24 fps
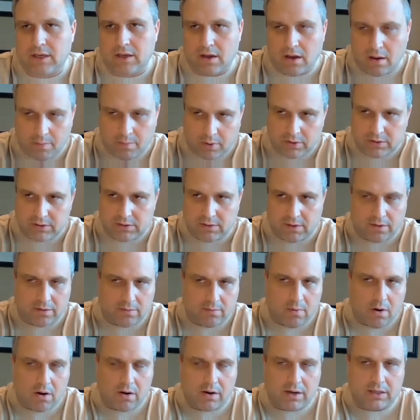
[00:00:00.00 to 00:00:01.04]
opposed to other
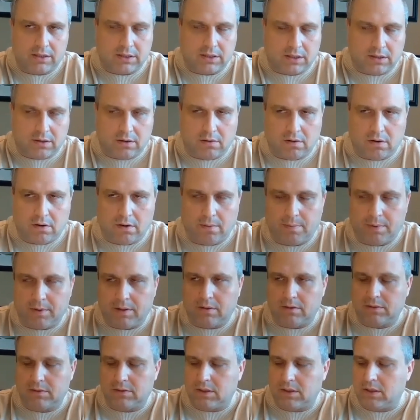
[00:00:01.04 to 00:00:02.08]
markets like Europe and
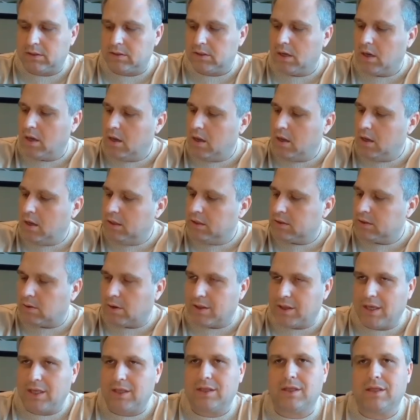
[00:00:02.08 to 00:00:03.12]
those things. So I
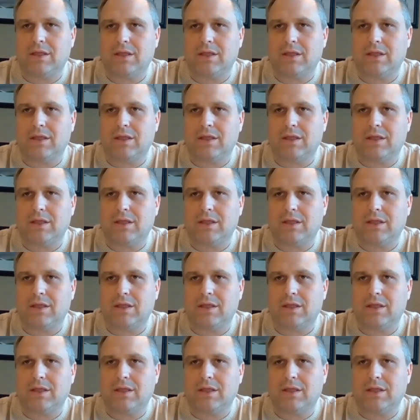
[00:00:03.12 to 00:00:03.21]
think